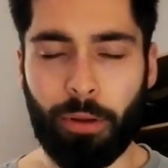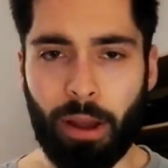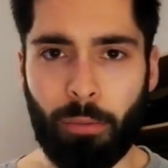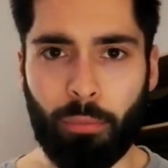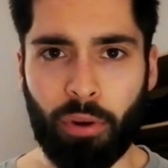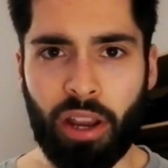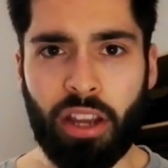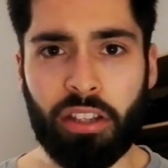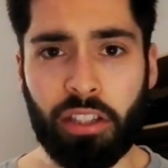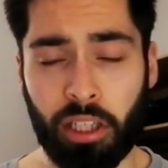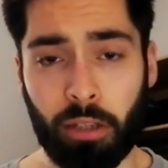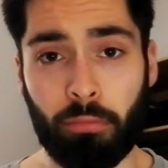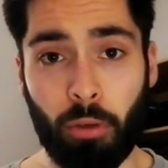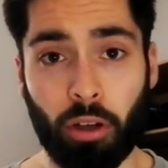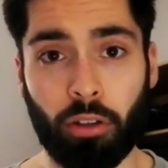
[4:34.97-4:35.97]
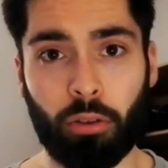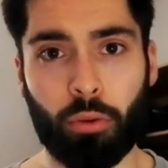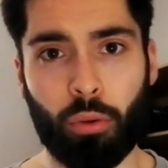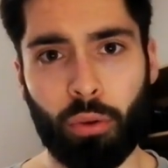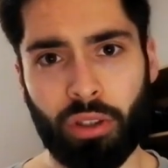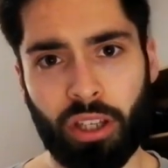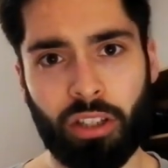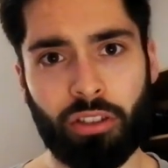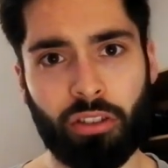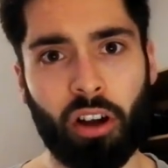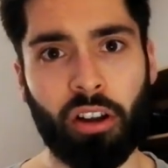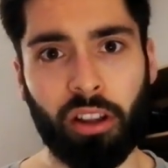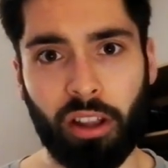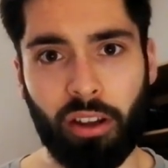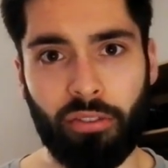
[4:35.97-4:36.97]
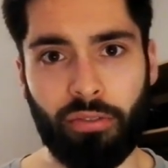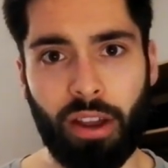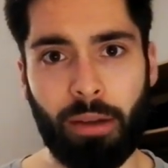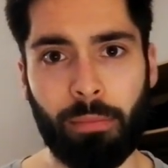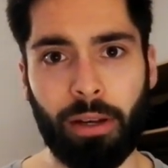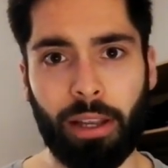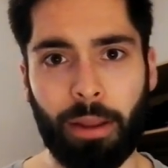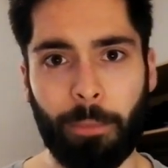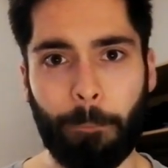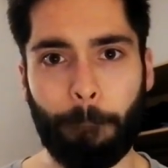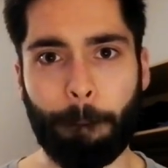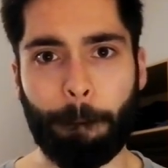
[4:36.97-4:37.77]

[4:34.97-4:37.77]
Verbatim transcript: embracing motherhood and starting a family.